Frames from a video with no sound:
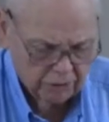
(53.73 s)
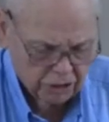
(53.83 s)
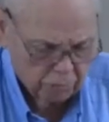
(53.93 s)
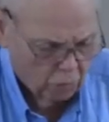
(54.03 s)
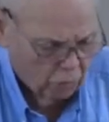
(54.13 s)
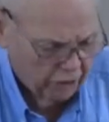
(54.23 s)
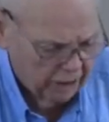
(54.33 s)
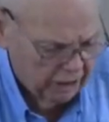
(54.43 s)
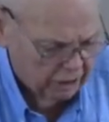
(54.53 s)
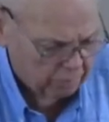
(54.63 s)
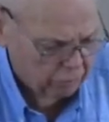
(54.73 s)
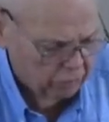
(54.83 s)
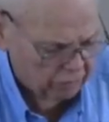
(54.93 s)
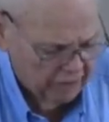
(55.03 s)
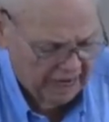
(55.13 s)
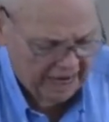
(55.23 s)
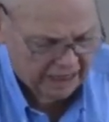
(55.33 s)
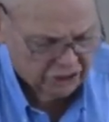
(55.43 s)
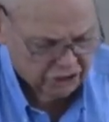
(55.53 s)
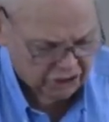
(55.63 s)
this morning in the book of
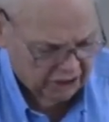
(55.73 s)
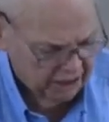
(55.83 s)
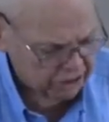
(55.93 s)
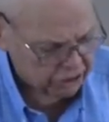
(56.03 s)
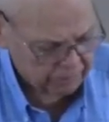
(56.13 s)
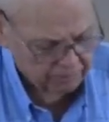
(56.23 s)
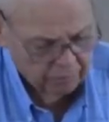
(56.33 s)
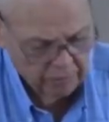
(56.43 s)
Acts six,